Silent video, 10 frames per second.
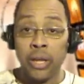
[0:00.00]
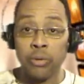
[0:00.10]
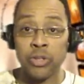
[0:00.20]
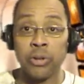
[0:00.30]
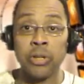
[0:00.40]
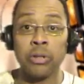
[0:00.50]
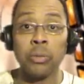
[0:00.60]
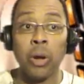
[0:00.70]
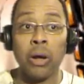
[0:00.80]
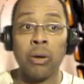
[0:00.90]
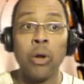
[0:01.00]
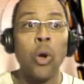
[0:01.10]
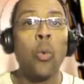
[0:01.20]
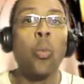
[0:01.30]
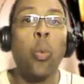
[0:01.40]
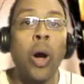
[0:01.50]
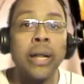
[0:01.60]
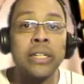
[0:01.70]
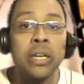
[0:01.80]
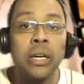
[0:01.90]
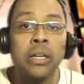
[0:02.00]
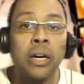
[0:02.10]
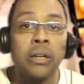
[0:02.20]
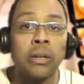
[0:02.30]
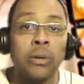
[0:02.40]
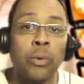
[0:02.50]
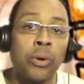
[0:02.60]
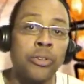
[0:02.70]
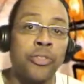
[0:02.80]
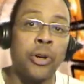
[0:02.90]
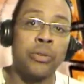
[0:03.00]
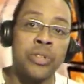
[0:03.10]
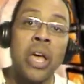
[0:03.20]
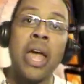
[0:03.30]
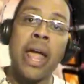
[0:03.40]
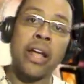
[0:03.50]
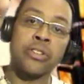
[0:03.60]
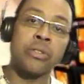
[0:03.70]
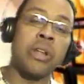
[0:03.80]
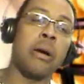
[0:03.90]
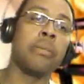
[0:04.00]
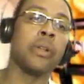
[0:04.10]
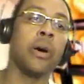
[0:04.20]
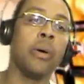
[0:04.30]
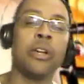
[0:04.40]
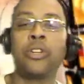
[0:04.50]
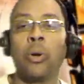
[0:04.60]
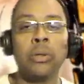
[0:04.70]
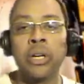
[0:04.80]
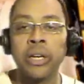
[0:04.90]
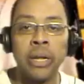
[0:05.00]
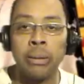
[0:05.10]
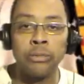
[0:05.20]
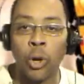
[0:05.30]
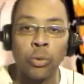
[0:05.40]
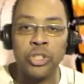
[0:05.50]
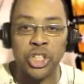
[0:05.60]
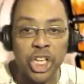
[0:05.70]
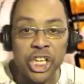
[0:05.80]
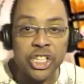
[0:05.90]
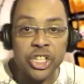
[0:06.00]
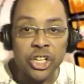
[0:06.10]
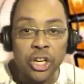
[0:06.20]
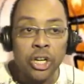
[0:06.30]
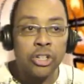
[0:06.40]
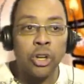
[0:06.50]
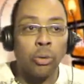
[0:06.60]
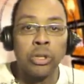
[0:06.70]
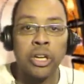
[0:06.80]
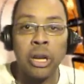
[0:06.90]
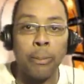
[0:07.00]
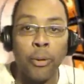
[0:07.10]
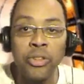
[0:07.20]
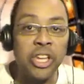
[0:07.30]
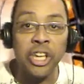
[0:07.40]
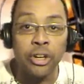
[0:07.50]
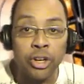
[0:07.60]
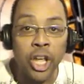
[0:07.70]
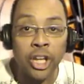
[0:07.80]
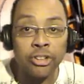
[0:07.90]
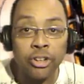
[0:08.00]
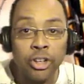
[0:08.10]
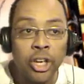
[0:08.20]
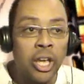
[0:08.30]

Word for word: It was only on the wall. What color were the phones? Answer down below. And don't look it up. Don't cheat. Don't look it up on the internet.